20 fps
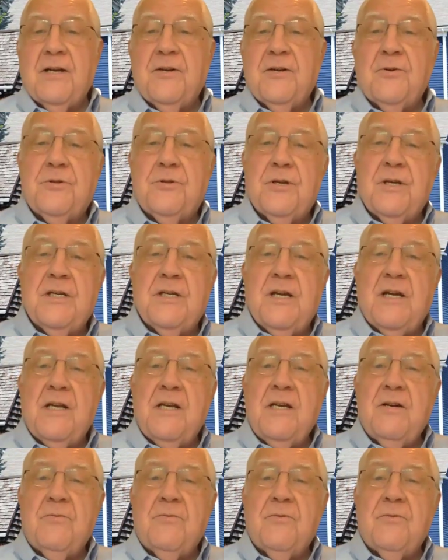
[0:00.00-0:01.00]
I don't think
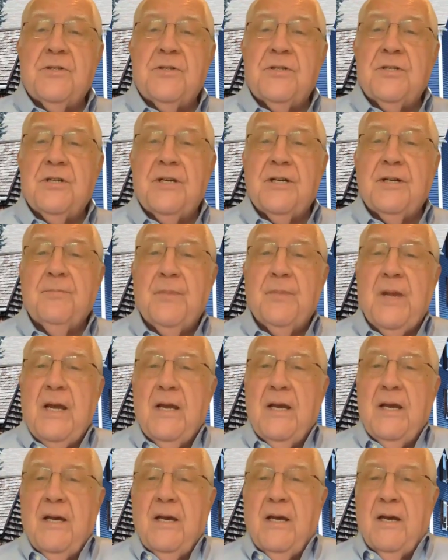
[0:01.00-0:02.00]
any of us uh,
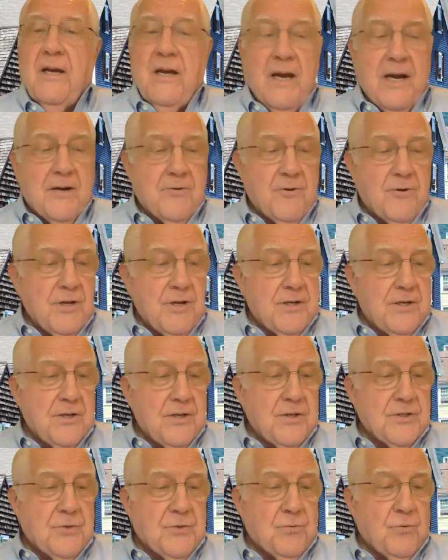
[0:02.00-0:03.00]
entered into
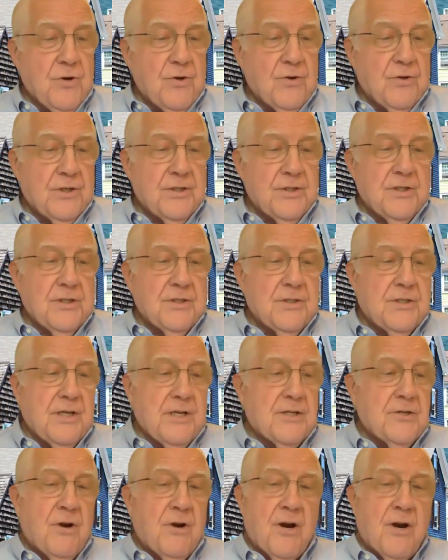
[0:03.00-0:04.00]
this world and
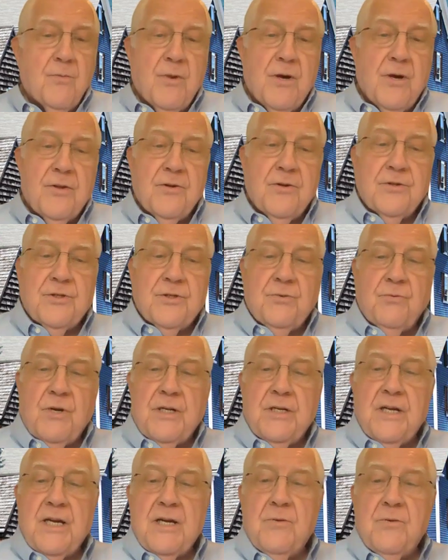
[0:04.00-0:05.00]
said to our mothers
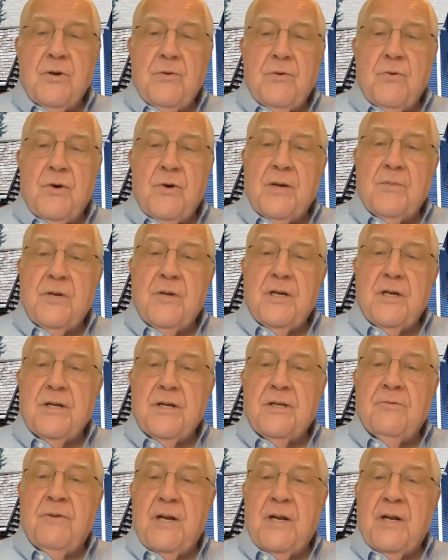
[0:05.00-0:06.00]
one day, we want to be a
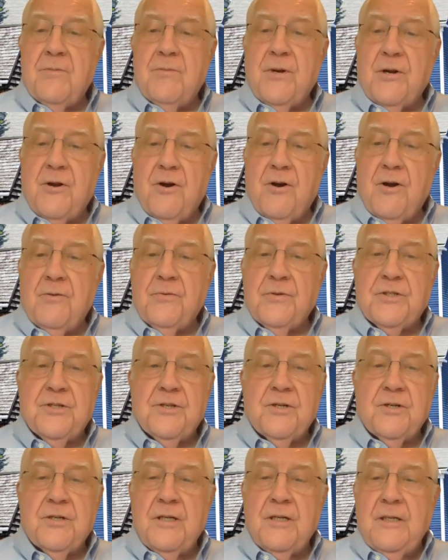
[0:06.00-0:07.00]
development
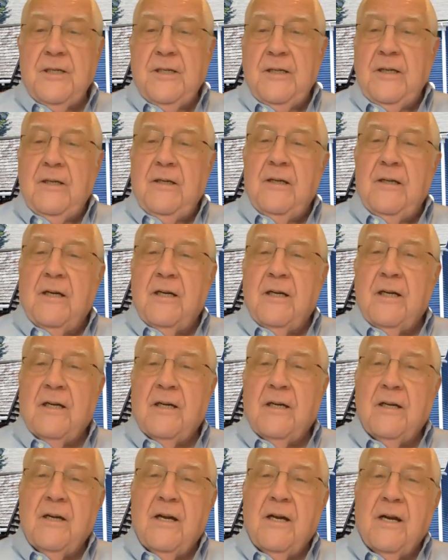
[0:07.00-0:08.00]
officer.
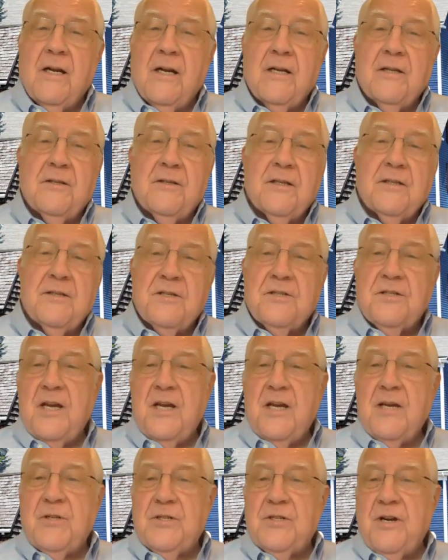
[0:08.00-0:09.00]
Uh, and I think the
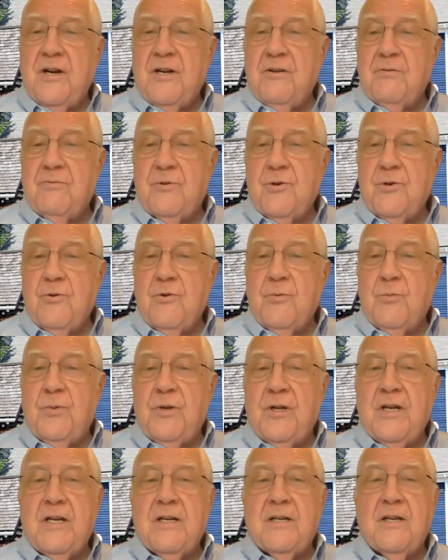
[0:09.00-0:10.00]
same is kind of true of
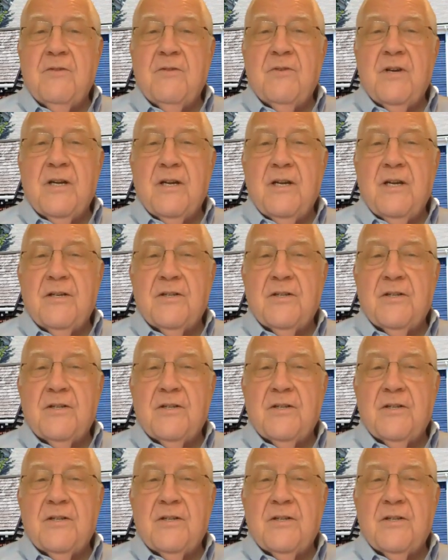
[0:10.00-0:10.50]
planned giving.